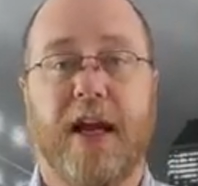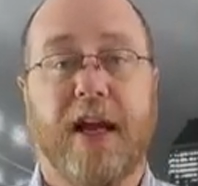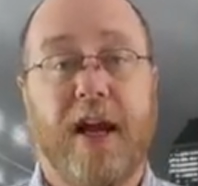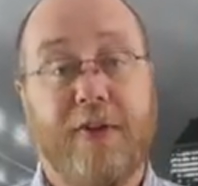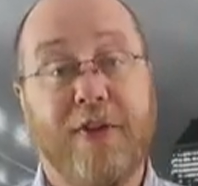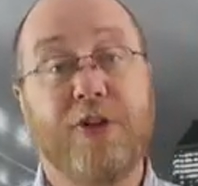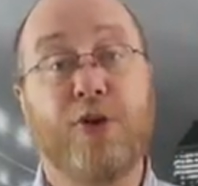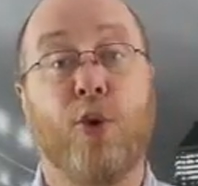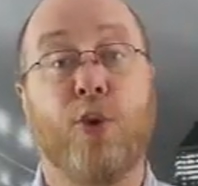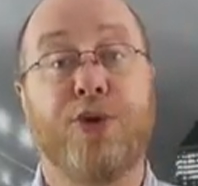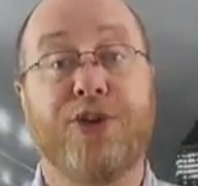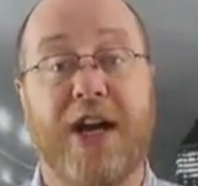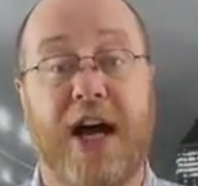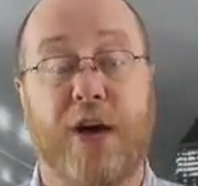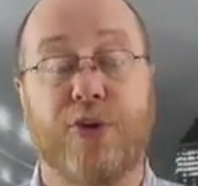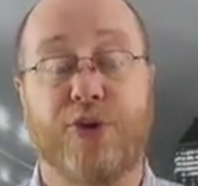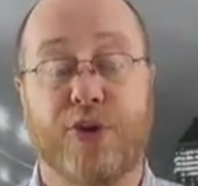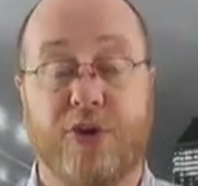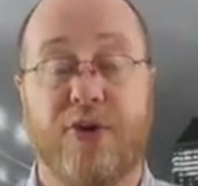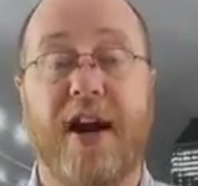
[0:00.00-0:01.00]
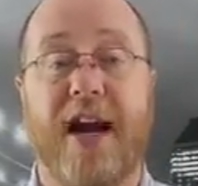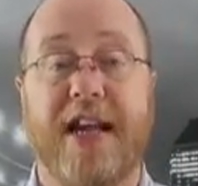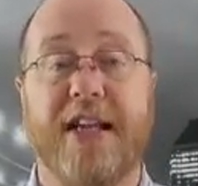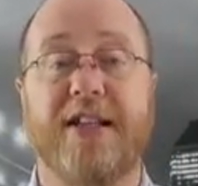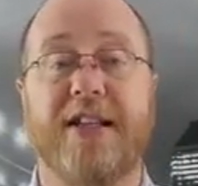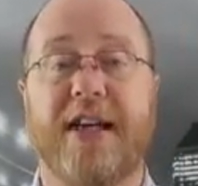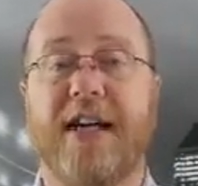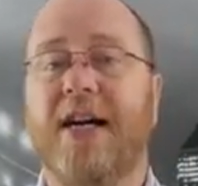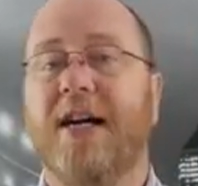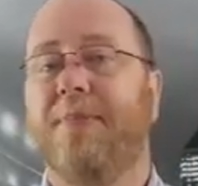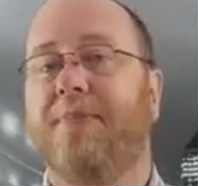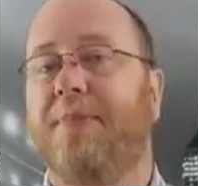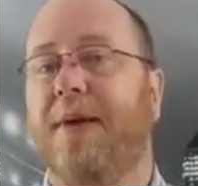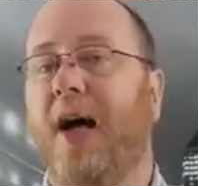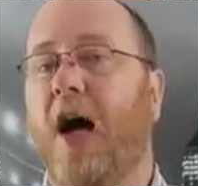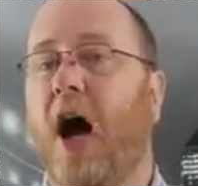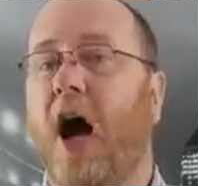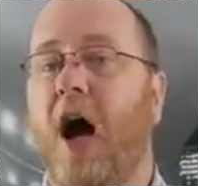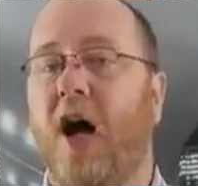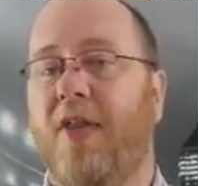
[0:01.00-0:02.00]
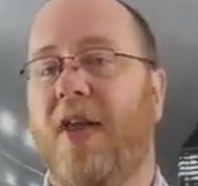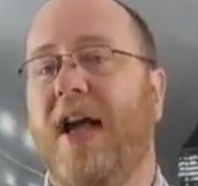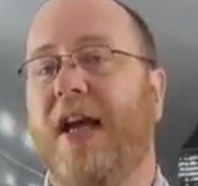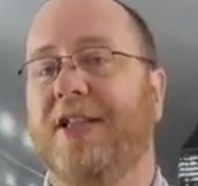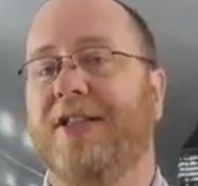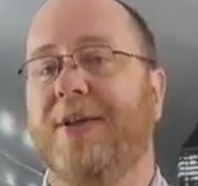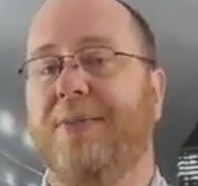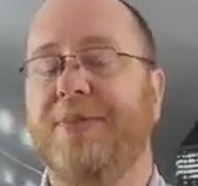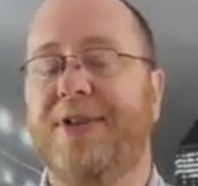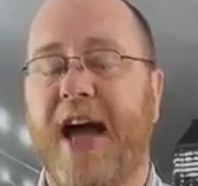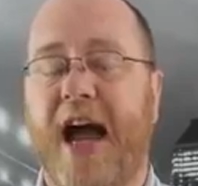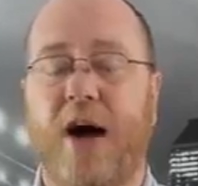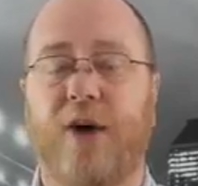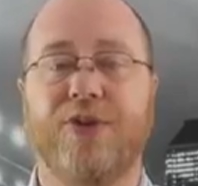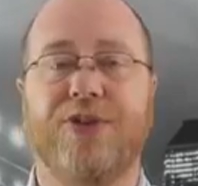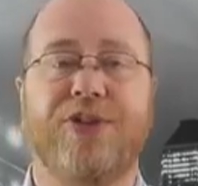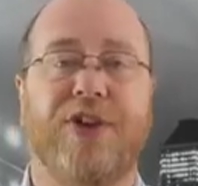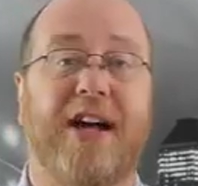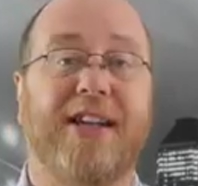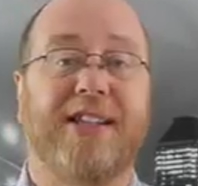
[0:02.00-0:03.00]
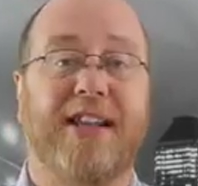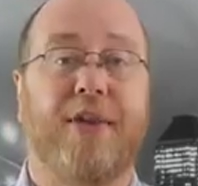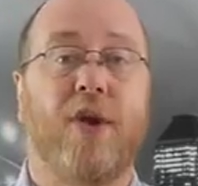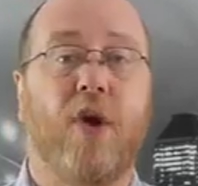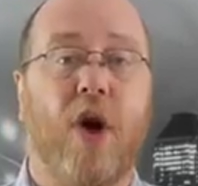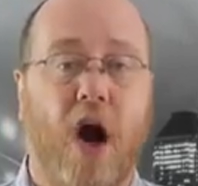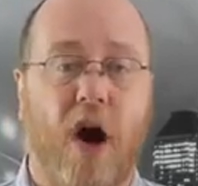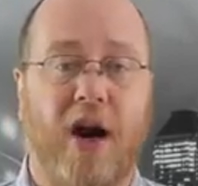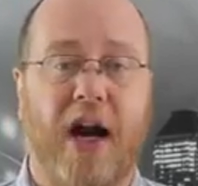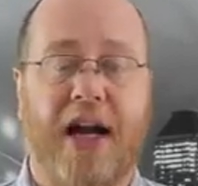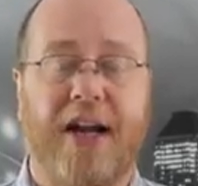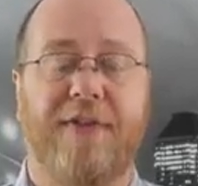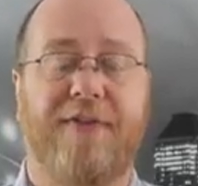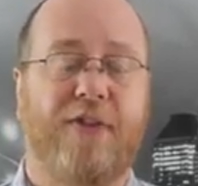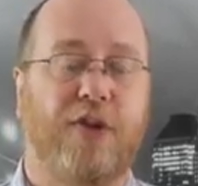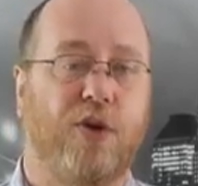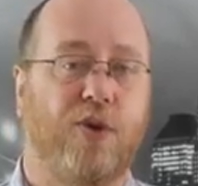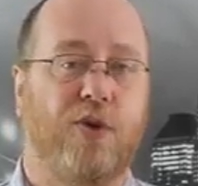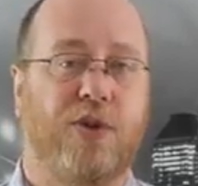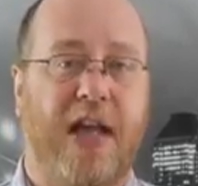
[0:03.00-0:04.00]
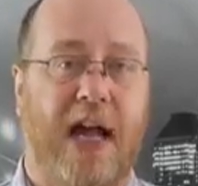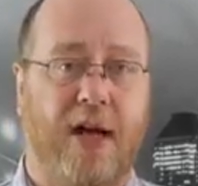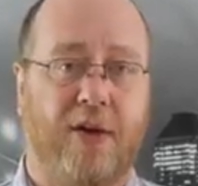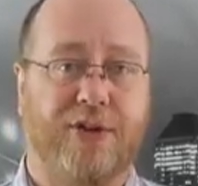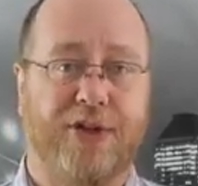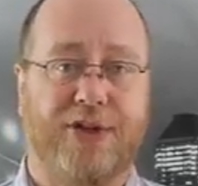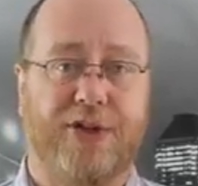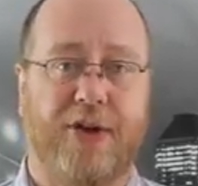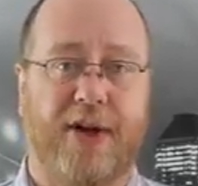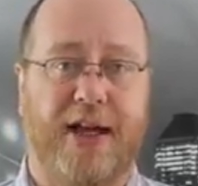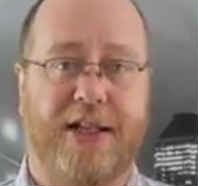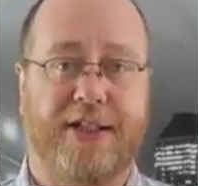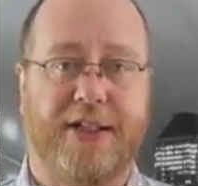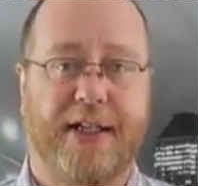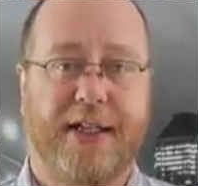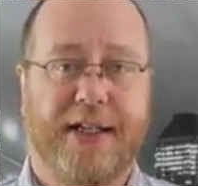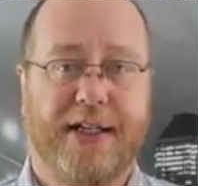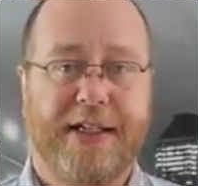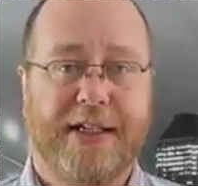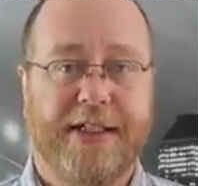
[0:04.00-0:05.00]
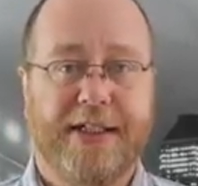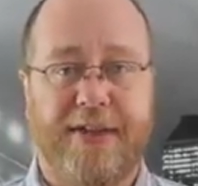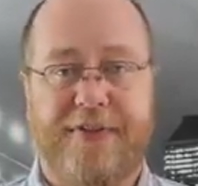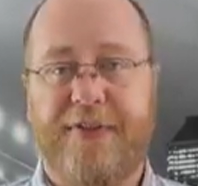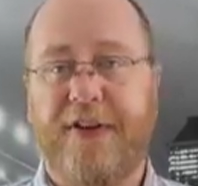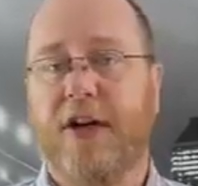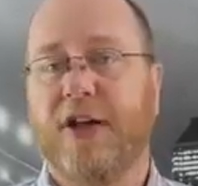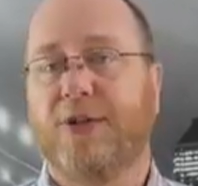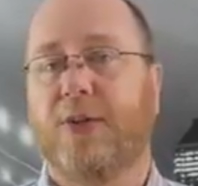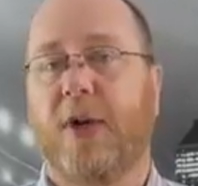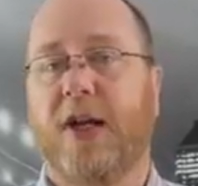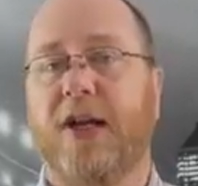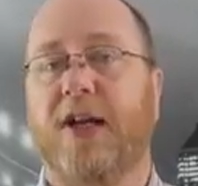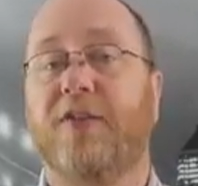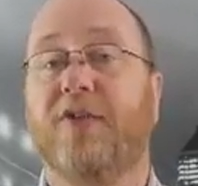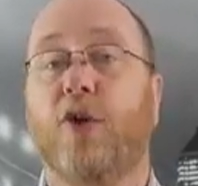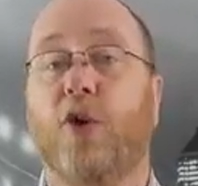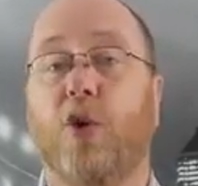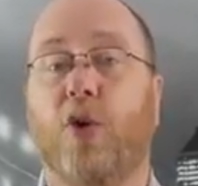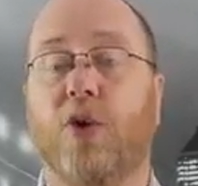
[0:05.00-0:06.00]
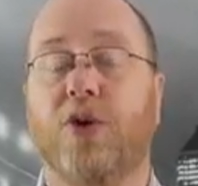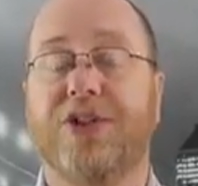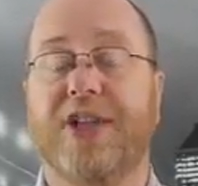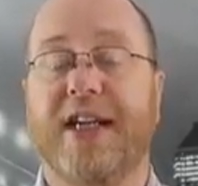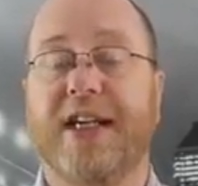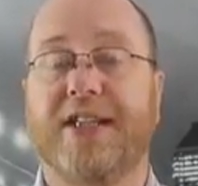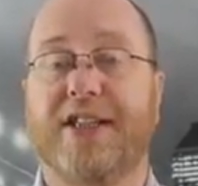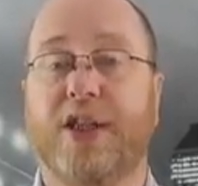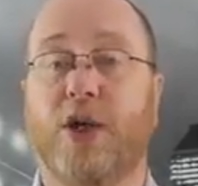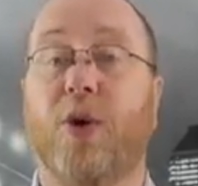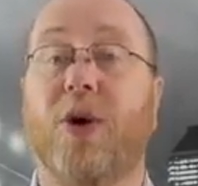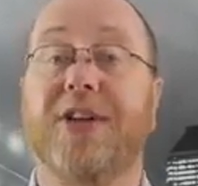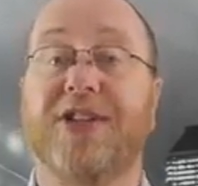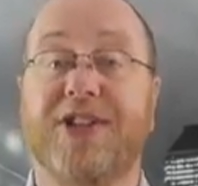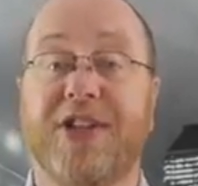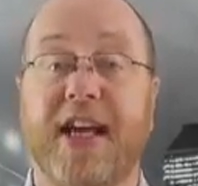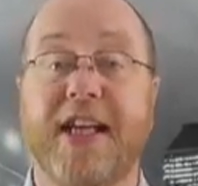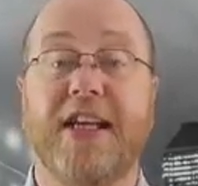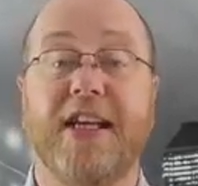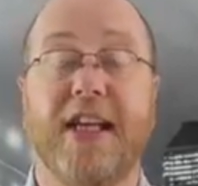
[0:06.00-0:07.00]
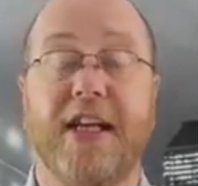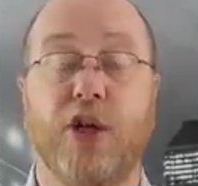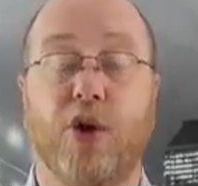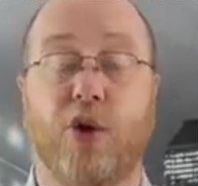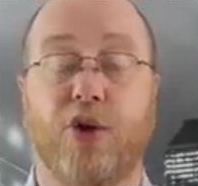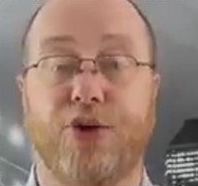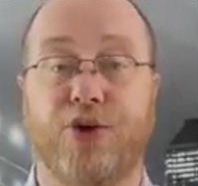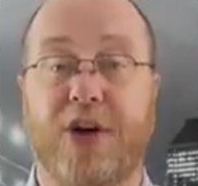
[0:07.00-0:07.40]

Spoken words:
Now this all sounds great, but are there some downsides? Now there are a few downsides. The first one, and of course, is that you're sending your